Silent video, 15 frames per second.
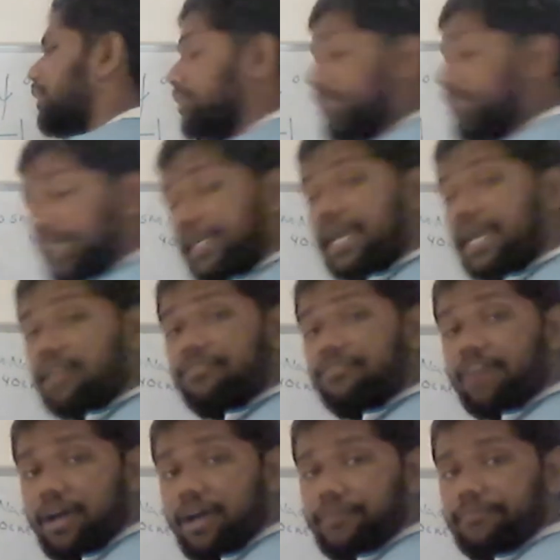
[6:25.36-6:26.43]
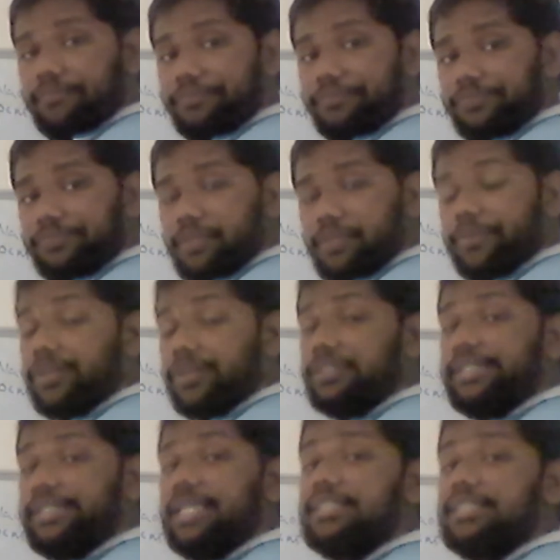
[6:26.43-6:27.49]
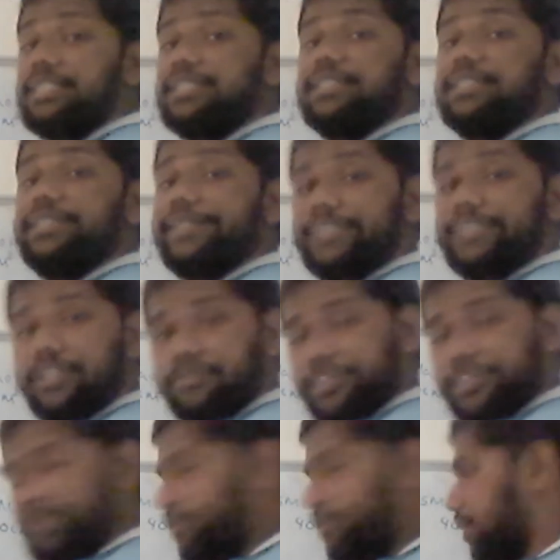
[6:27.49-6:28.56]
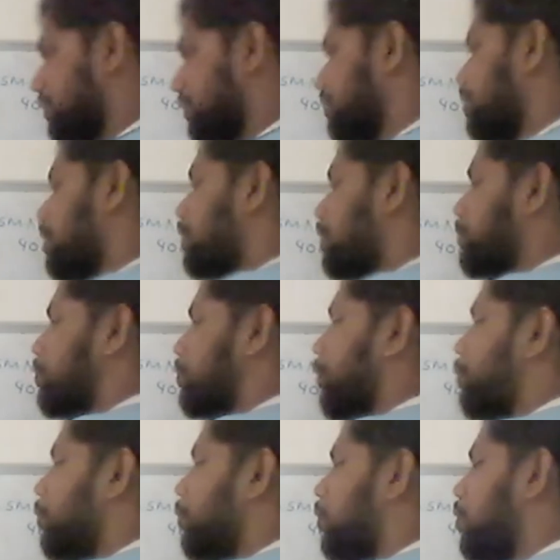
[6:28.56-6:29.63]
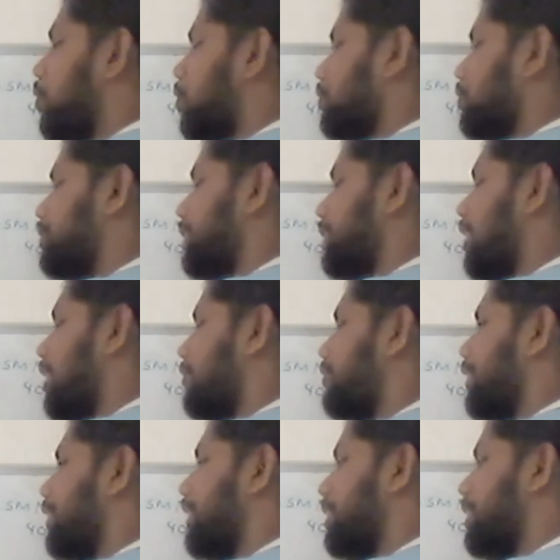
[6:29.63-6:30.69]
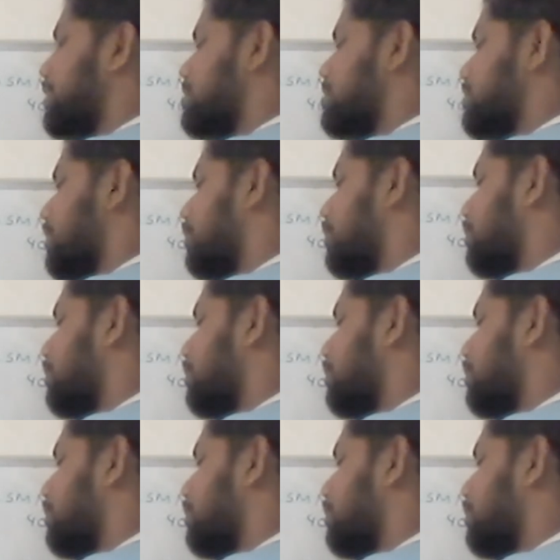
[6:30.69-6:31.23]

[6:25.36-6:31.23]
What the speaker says: C alpha, because there is a concentration of H plus. So you know C alpha is 10 to